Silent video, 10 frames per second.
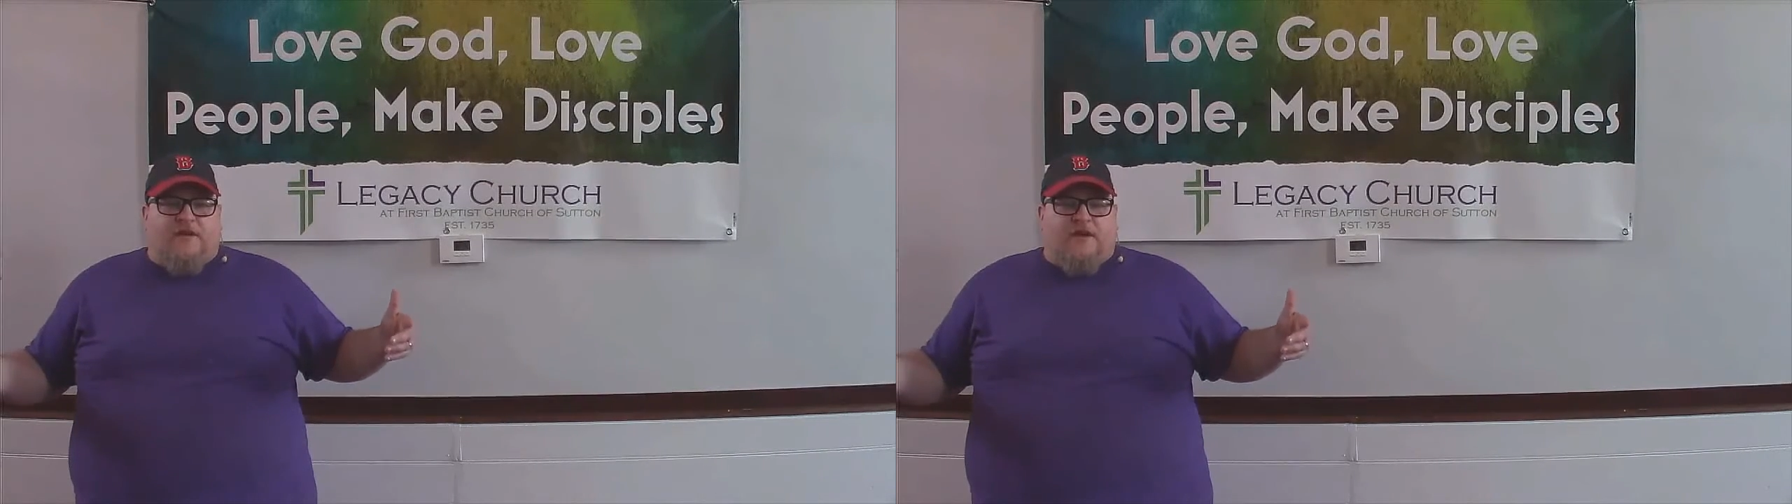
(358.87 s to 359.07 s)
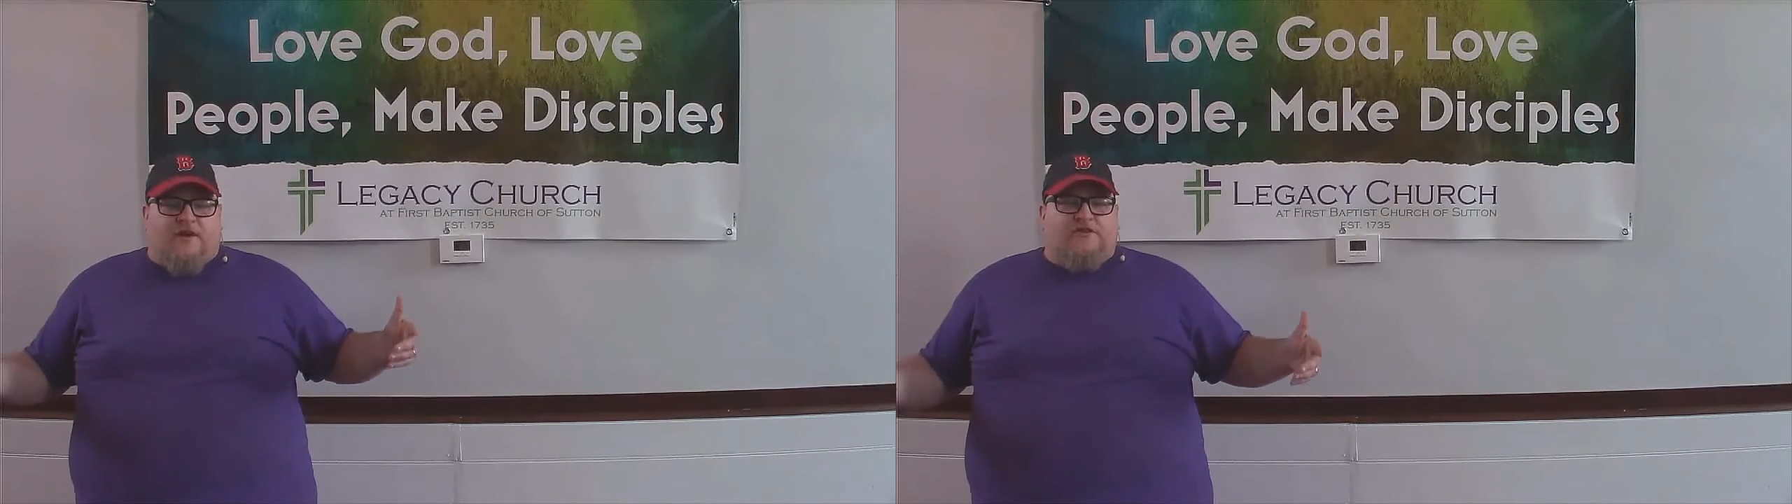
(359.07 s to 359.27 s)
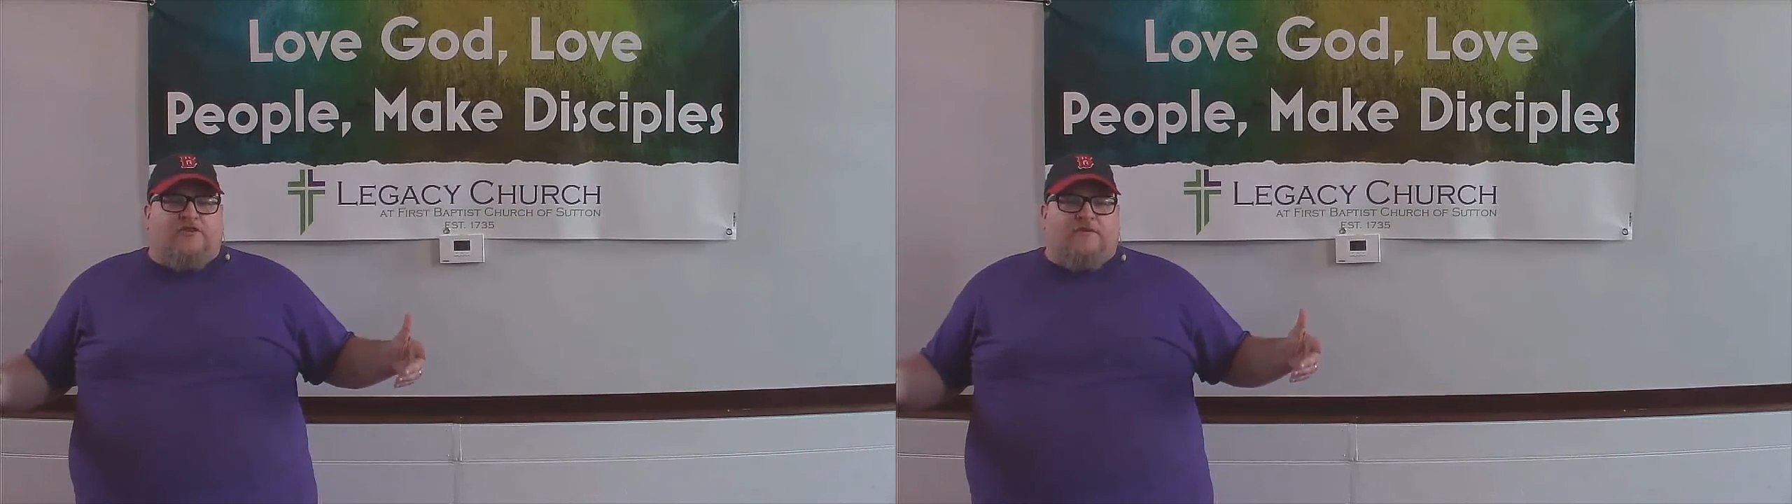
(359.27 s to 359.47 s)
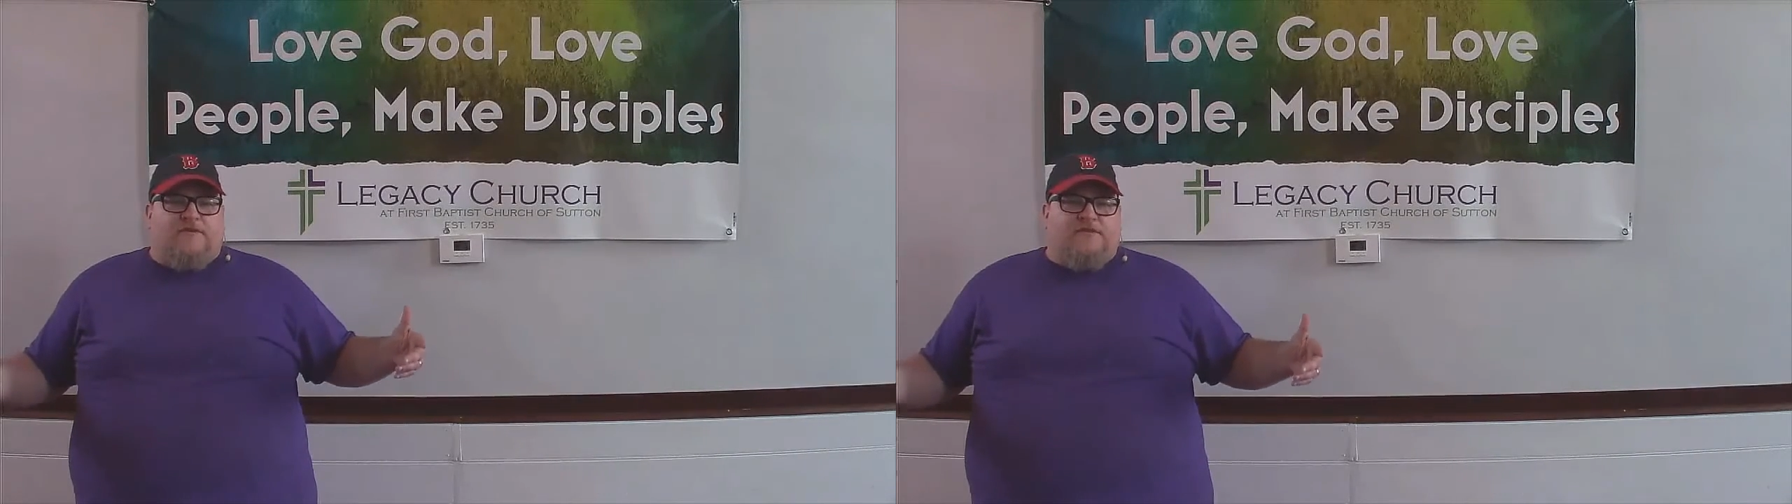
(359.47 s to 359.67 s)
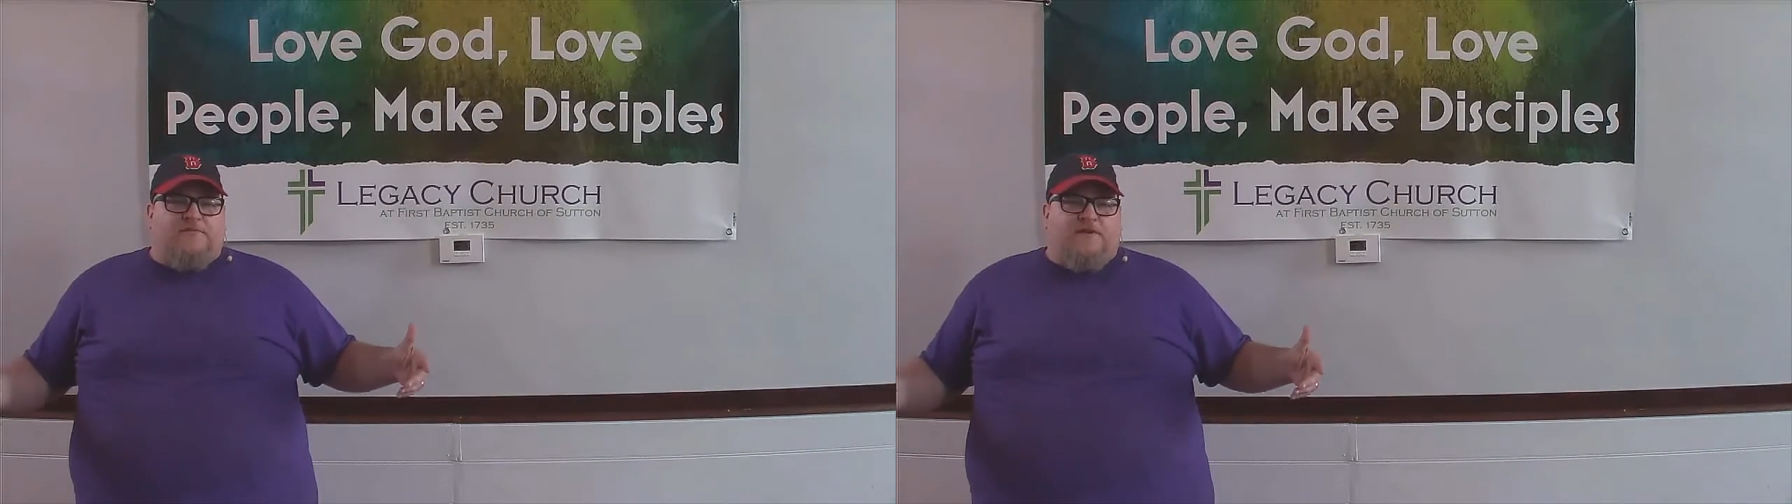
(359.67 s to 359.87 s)
and our
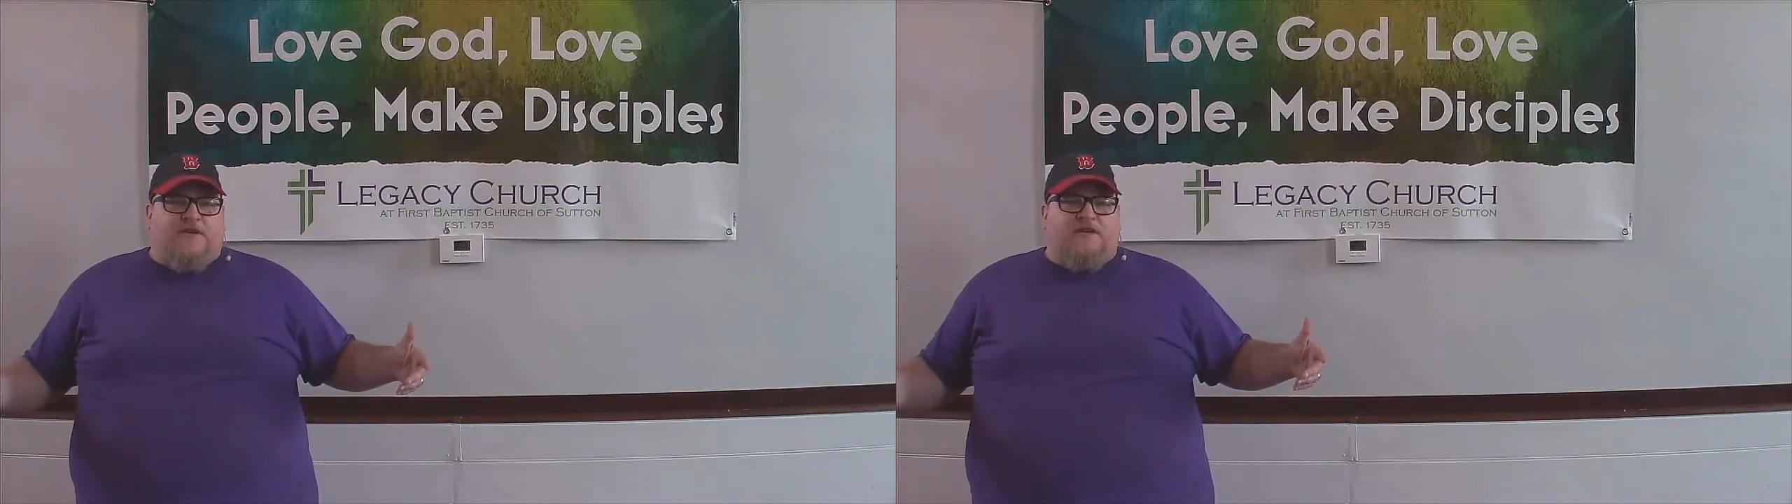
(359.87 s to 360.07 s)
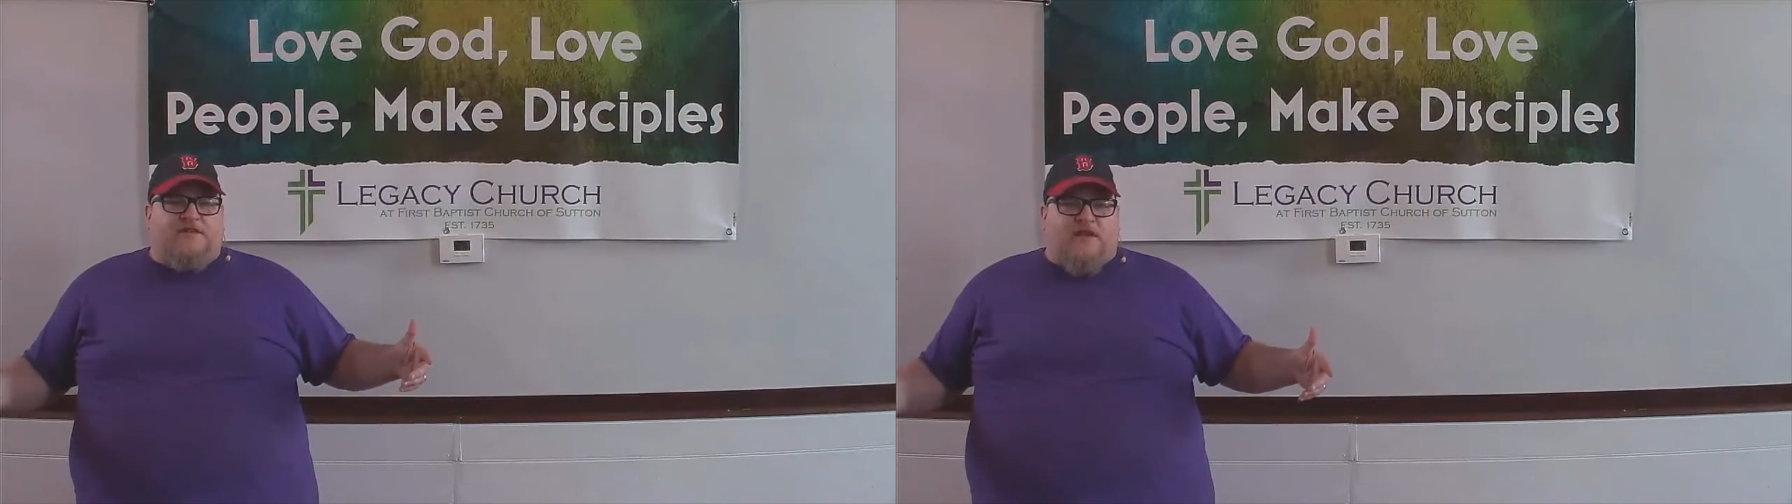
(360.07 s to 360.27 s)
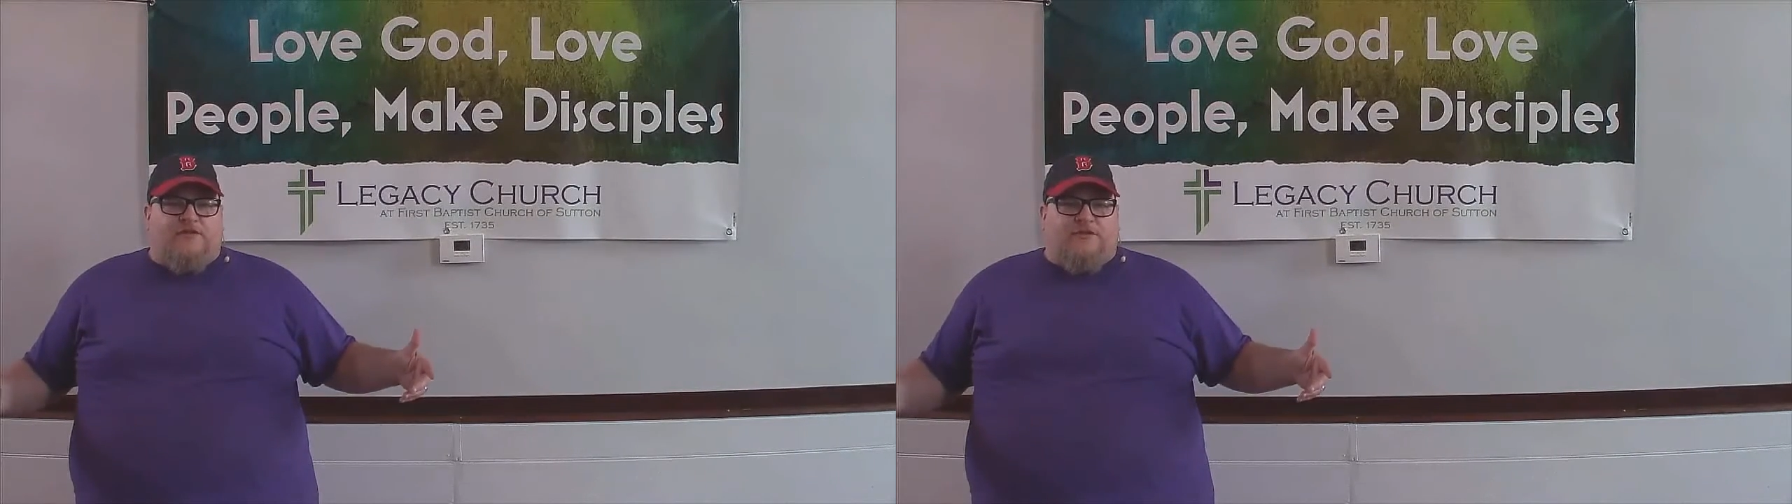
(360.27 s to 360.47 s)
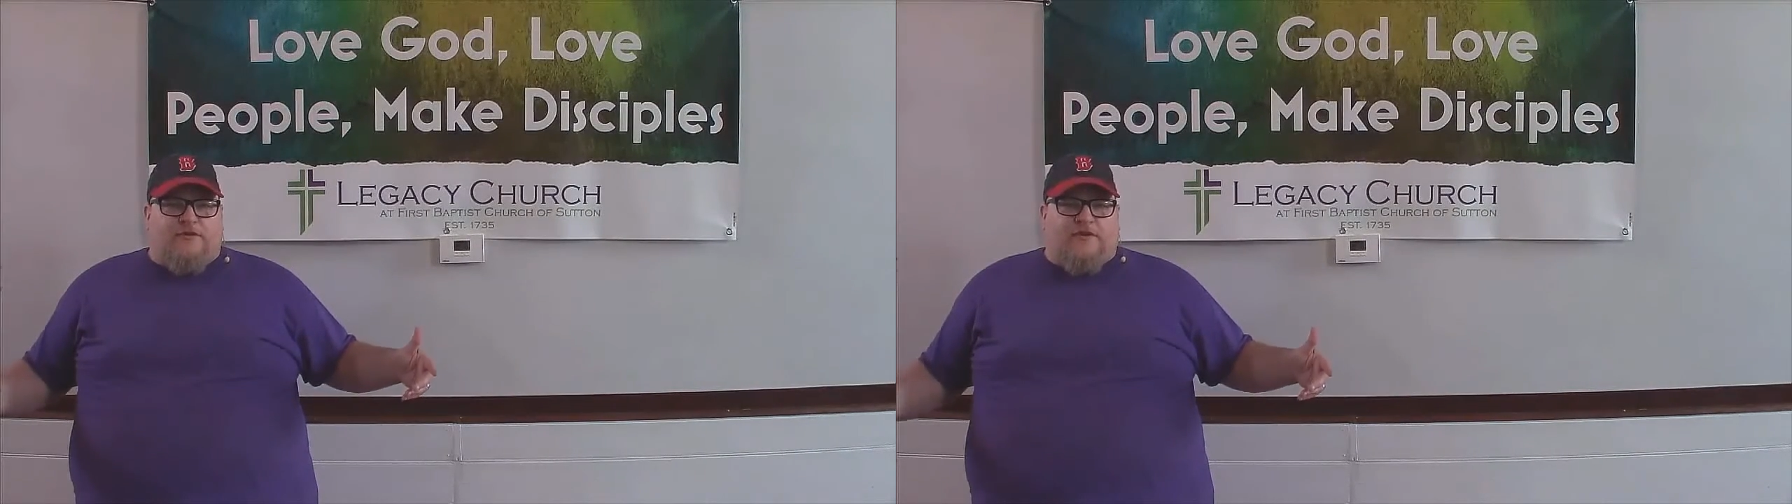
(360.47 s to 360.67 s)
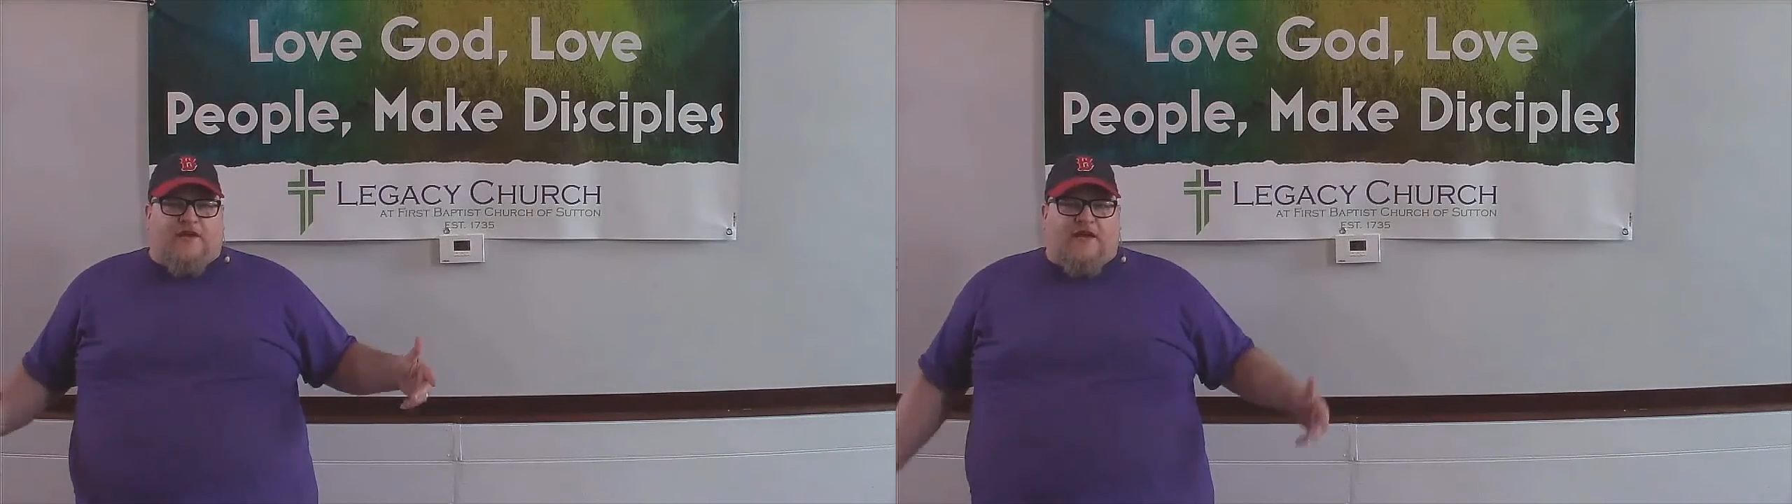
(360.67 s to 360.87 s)
services begin at
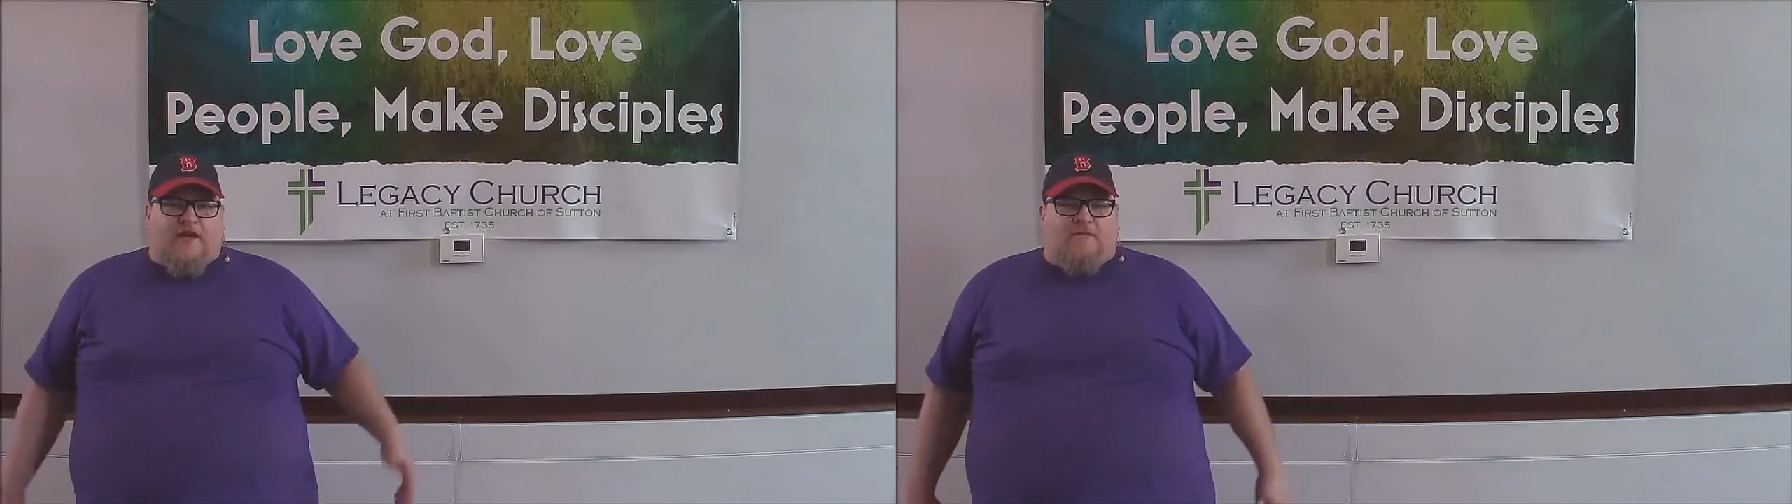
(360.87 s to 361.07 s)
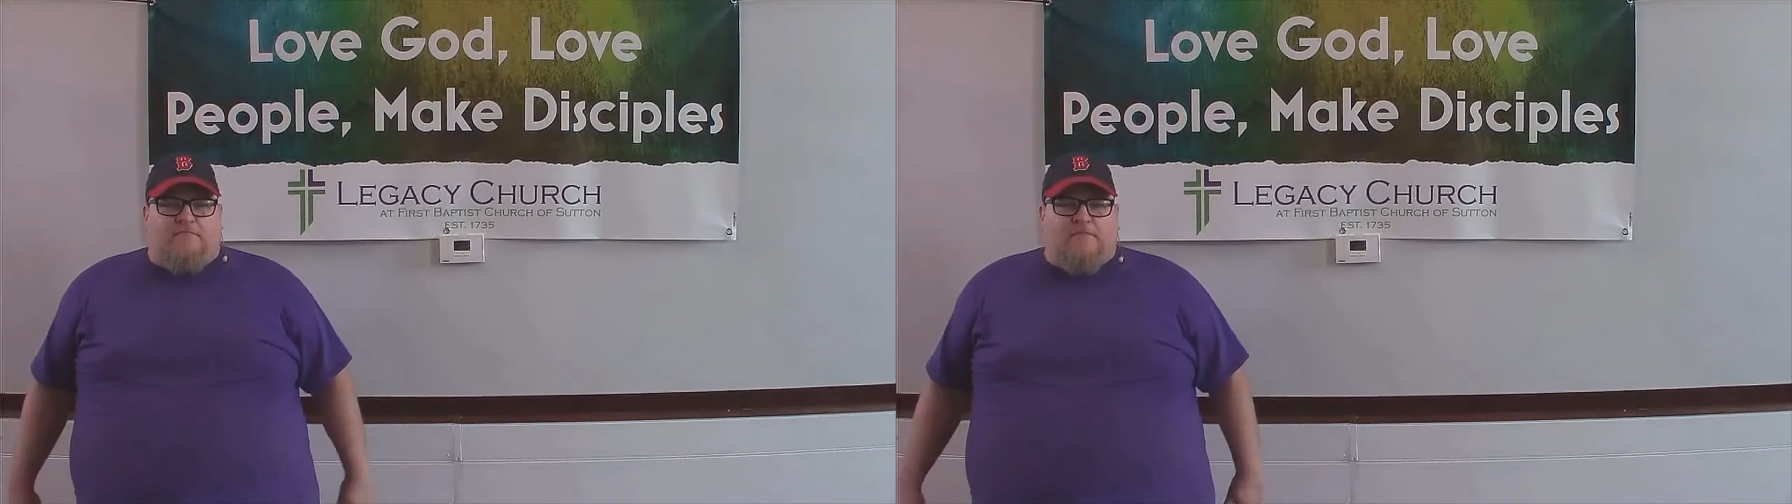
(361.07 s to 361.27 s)
10:30 a.m.